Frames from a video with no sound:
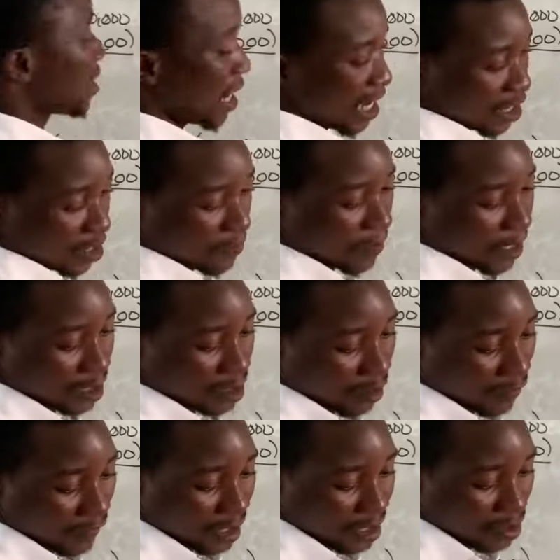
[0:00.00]
aspect
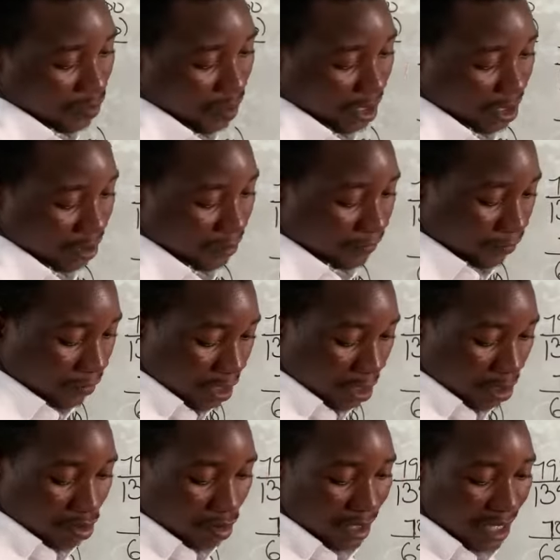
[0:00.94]
of this question.
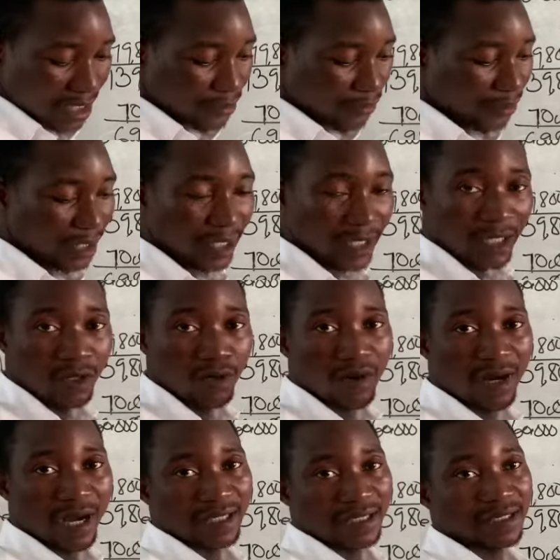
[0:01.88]
So let's quickly
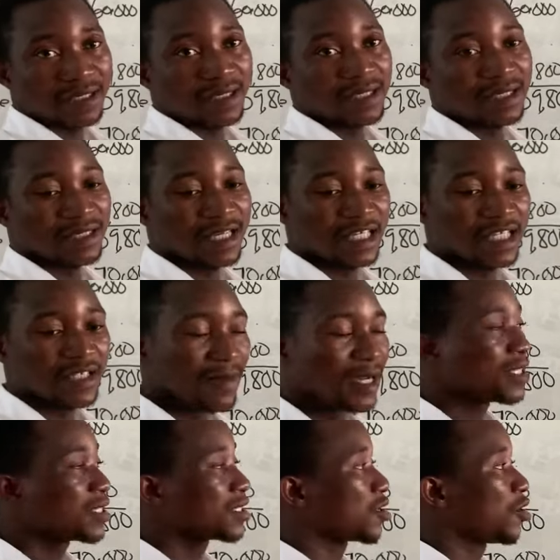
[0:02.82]
look at the
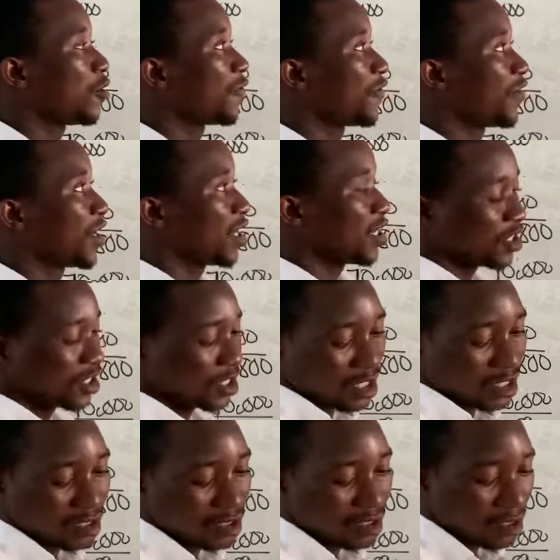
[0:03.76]
statement of
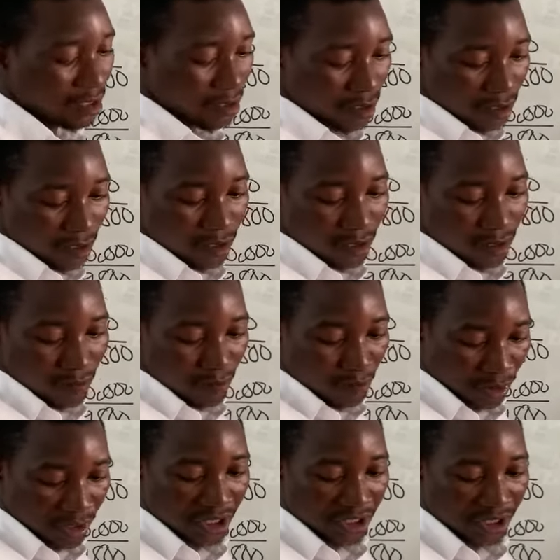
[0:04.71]
financial
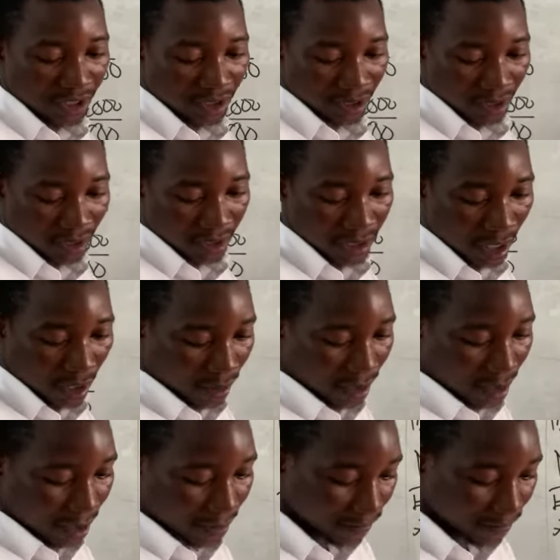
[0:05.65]
position. Is that okay?